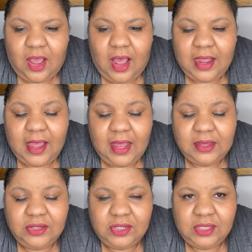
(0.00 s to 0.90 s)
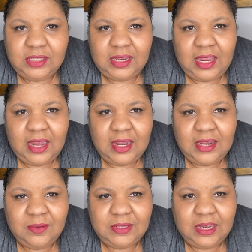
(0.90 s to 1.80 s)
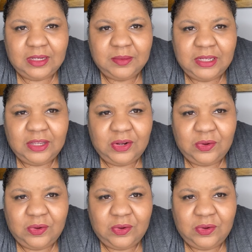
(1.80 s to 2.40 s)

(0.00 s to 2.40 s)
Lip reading: oncologist, and he was telling me,